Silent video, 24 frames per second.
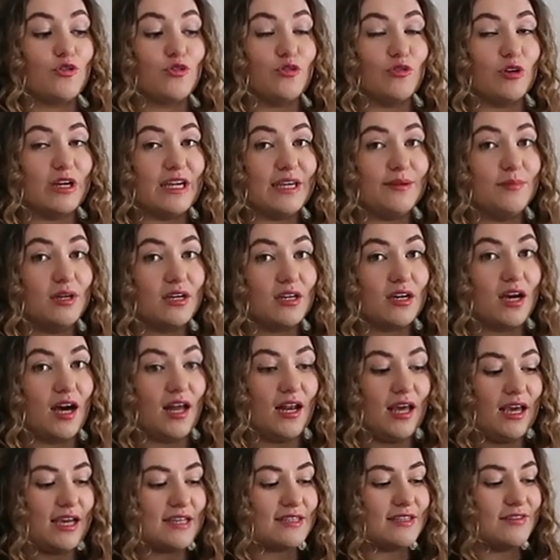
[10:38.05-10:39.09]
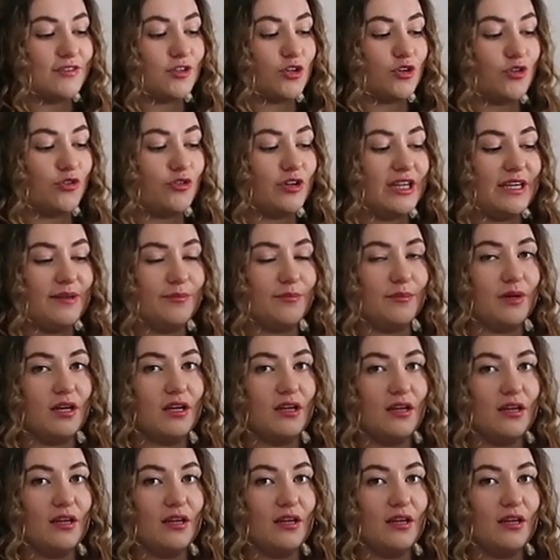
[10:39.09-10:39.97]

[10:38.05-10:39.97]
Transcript: cream colour, as in the cream